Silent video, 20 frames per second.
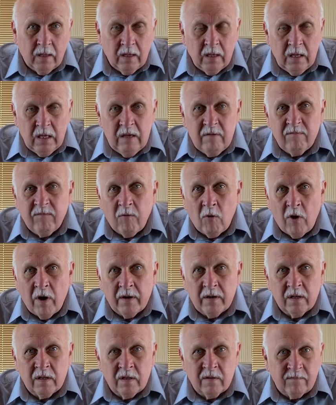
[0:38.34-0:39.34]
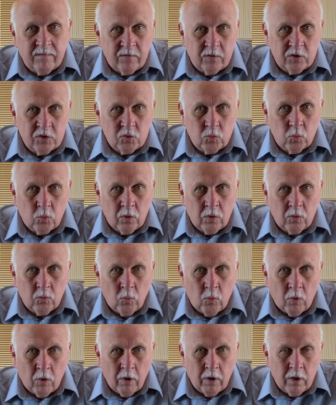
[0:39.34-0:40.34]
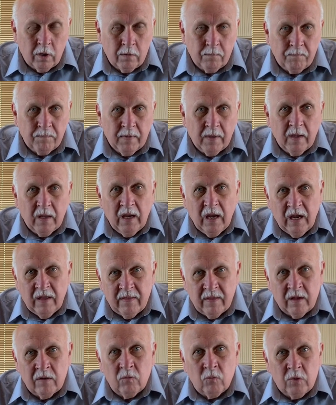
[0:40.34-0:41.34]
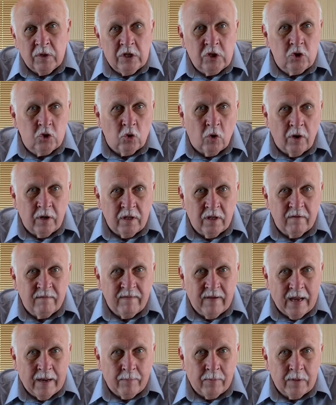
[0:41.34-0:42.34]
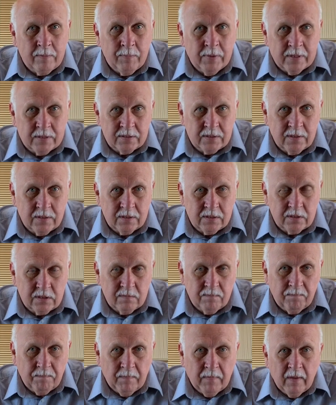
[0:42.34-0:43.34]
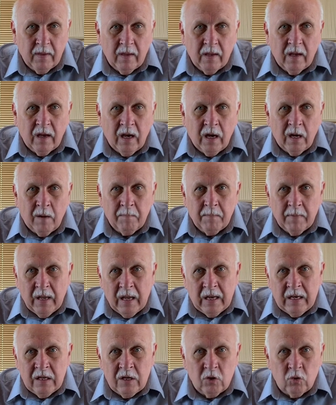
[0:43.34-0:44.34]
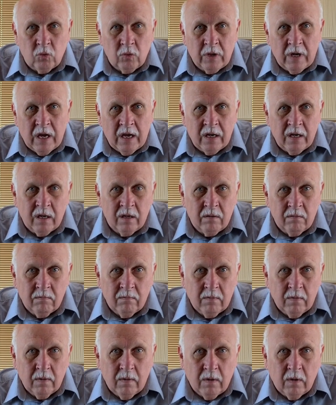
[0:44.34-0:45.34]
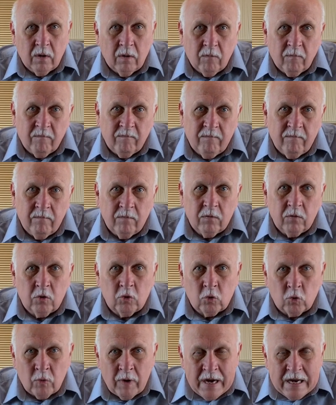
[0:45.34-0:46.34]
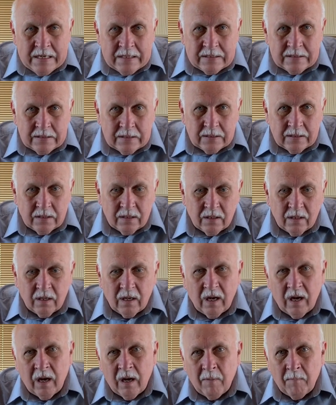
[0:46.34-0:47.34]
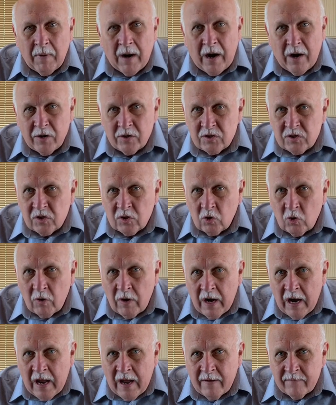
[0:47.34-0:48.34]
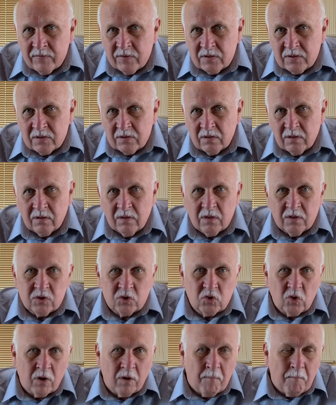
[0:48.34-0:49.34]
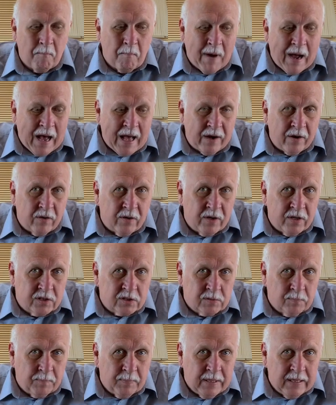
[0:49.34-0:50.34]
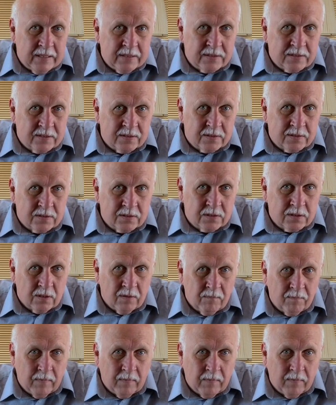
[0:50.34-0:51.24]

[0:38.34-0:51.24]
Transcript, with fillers: He fought in the First World War and then rejoined the family business. And he created great arts and crafts, sort of modernism pieces